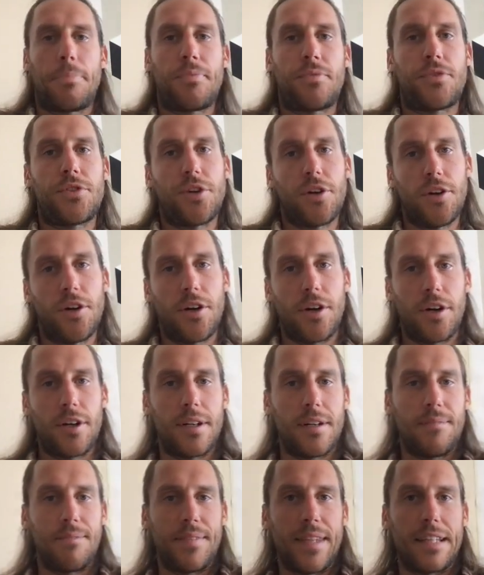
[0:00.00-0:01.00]

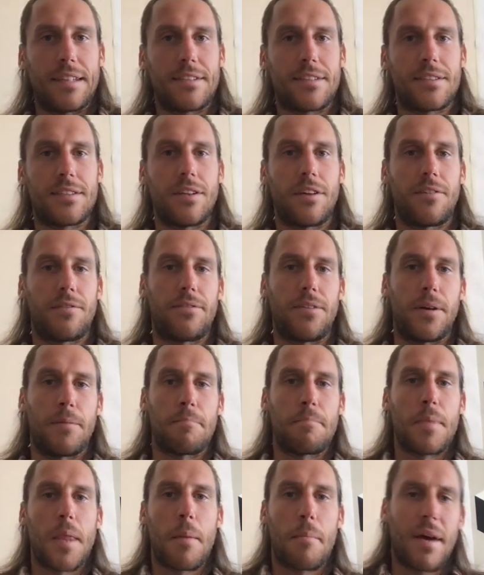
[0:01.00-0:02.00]
turn in surfing.
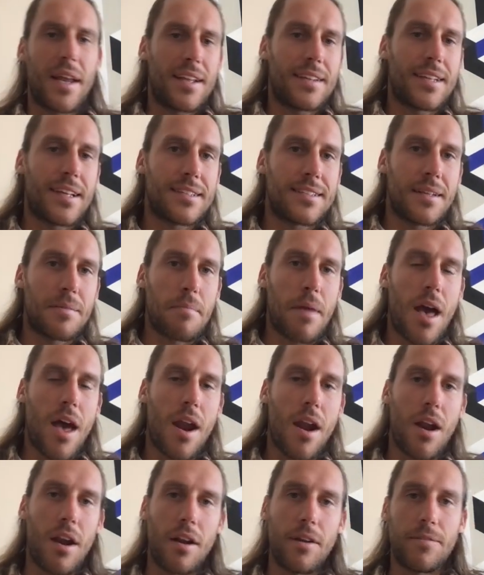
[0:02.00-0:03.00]
But it doesn't
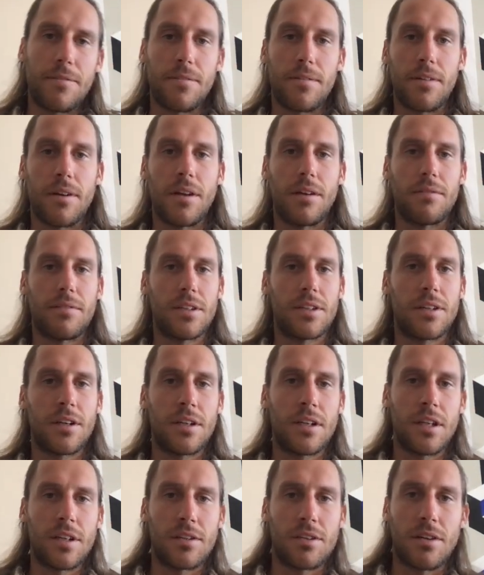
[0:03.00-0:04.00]
matter if we
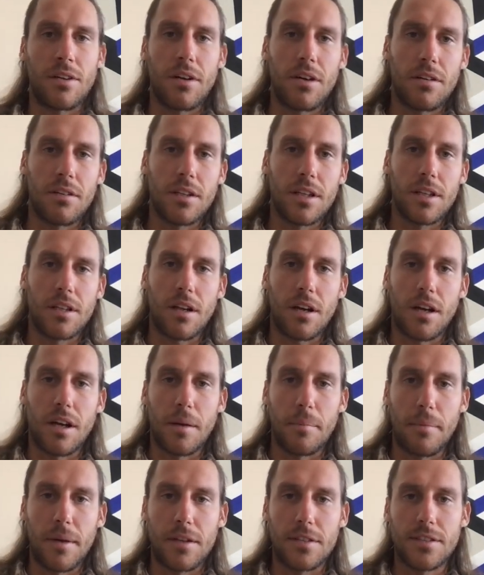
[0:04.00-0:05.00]
don't need to only talk
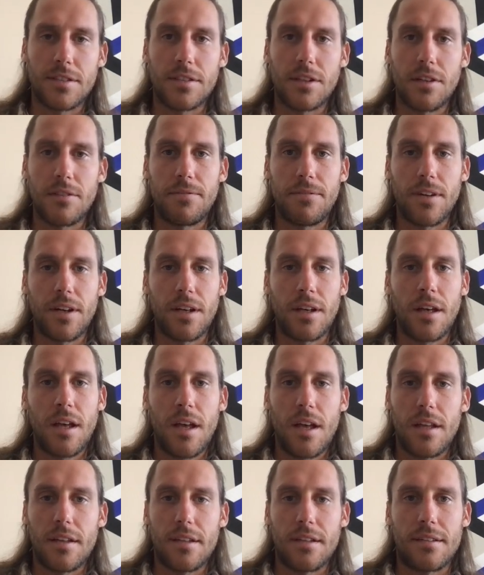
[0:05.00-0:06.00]
about surfing.
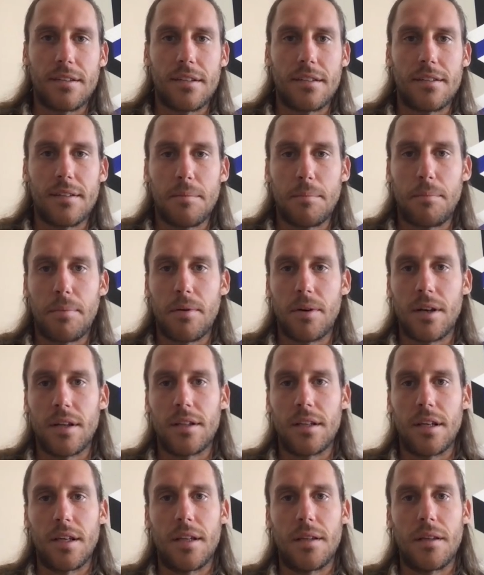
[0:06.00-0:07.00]
This is
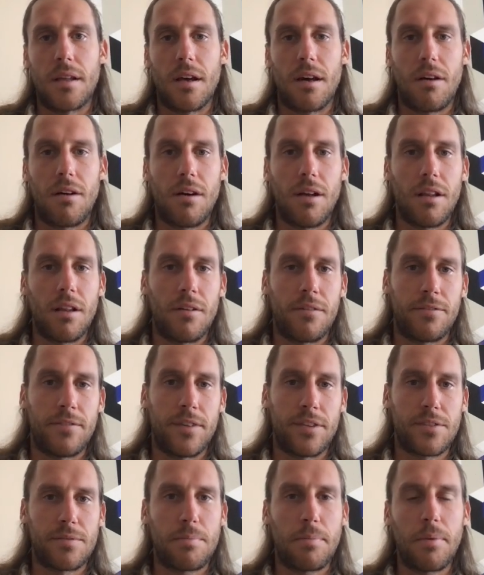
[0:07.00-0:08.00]
important in all of
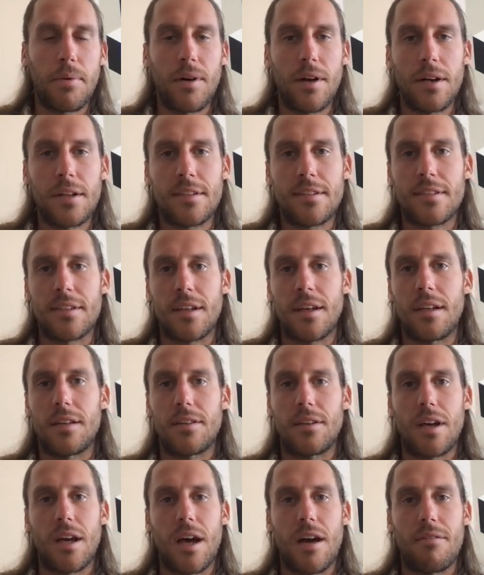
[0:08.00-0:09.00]
the sports
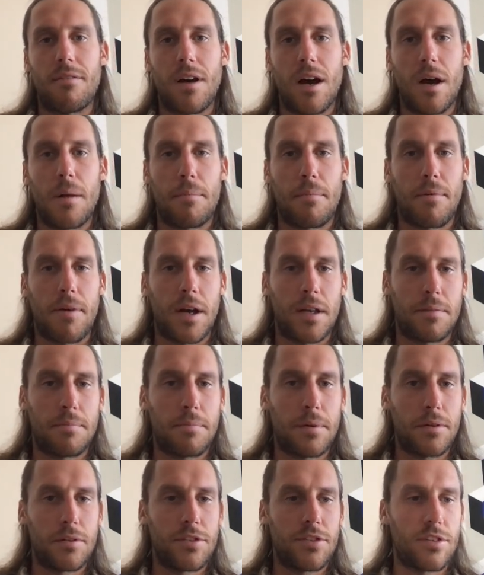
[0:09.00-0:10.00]
to have an upright
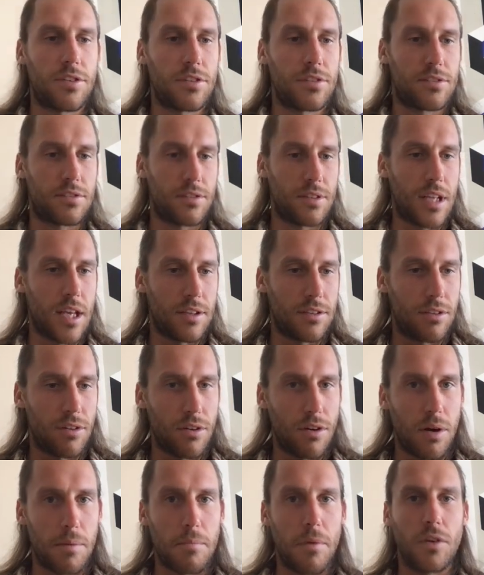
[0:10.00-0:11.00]
posture so that
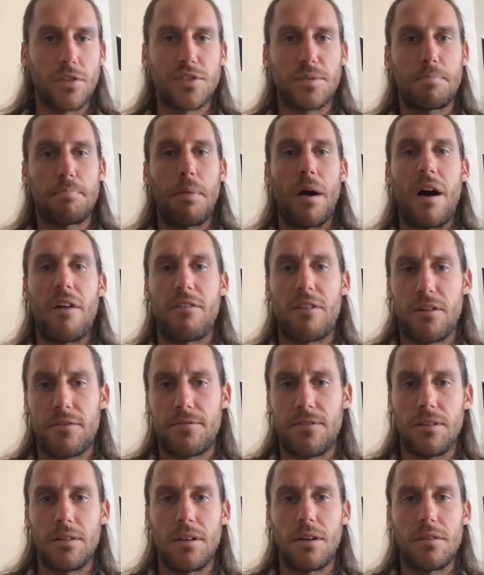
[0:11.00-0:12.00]
you are most
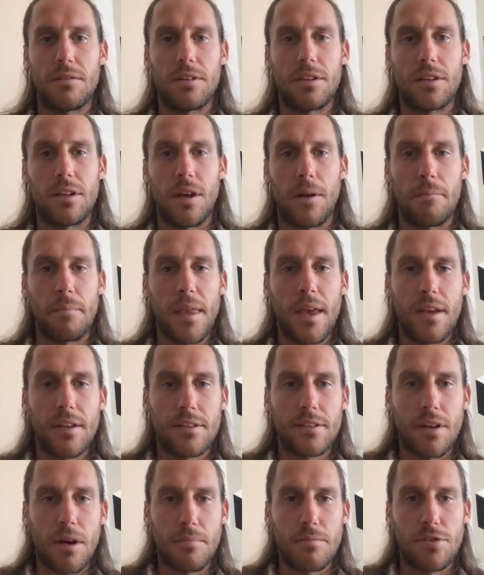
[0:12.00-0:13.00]
powerful over there.
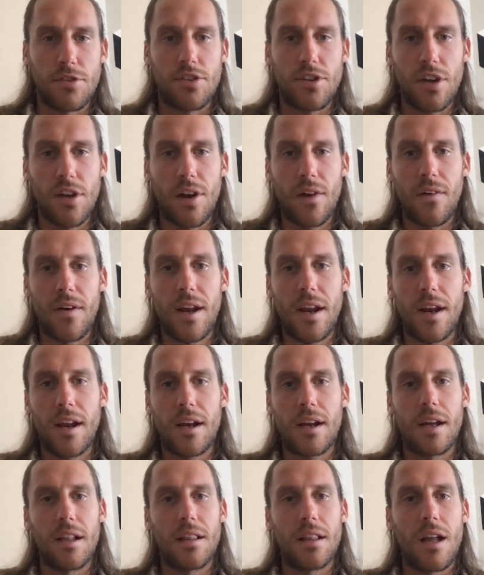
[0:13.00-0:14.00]
So I'm
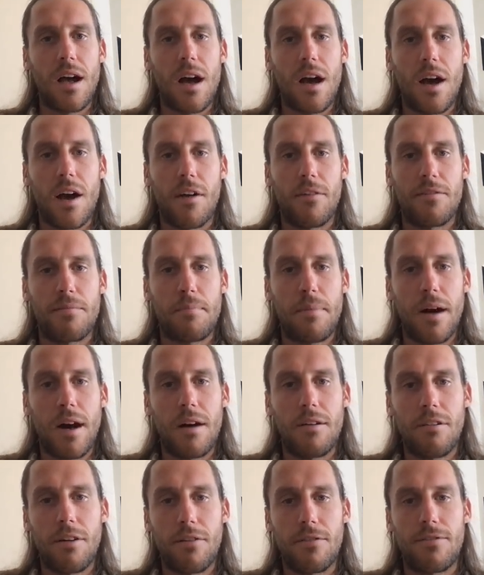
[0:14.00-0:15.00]
generating a lot of
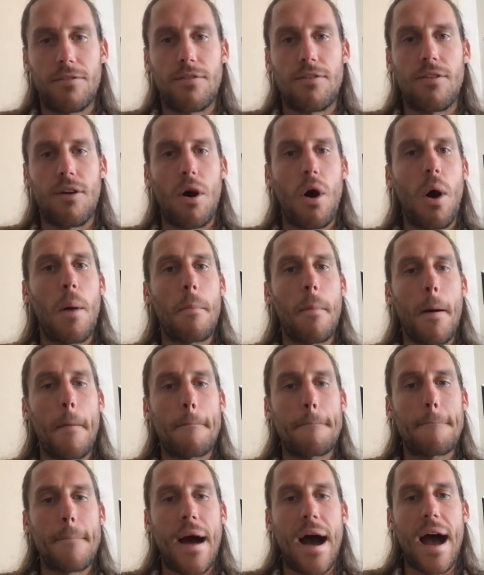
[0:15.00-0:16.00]
power from
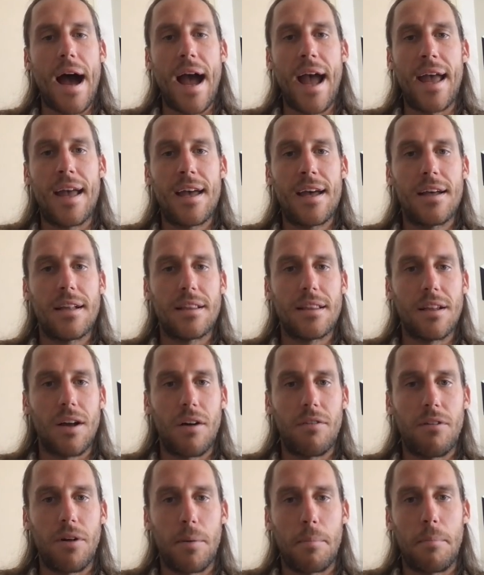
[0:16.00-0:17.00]
my
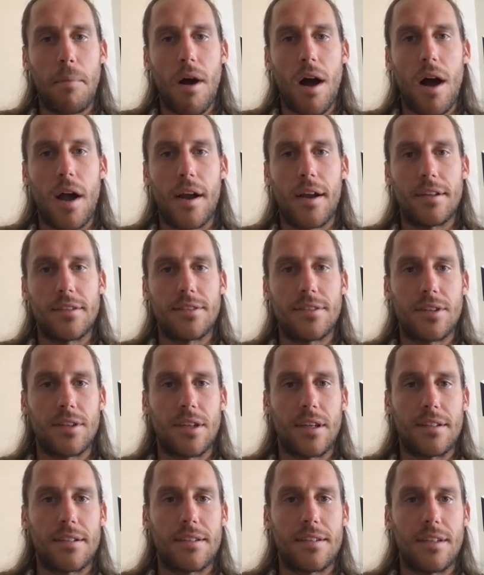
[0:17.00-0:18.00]
lower body. As you
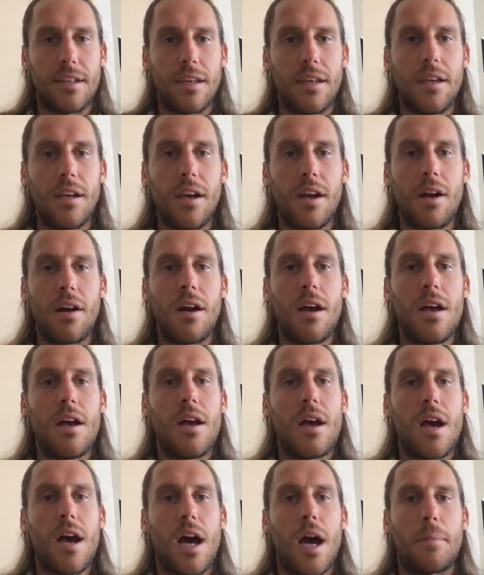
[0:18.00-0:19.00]
can see here,
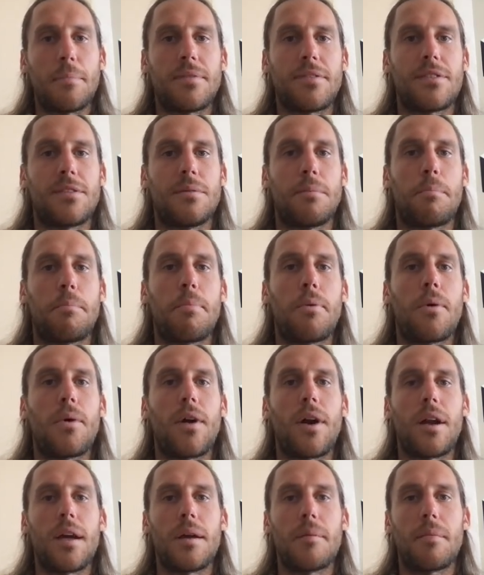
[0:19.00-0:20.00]
I'm
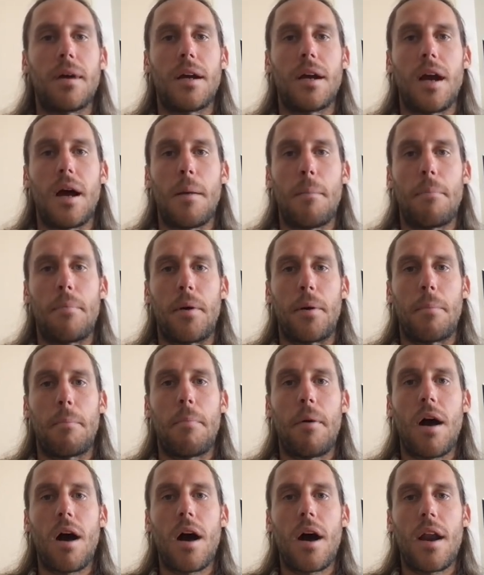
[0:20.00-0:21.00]
supporting my upper
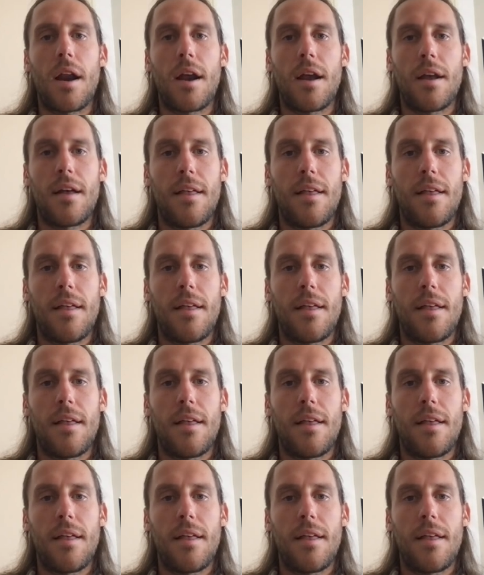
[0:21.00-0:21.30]
body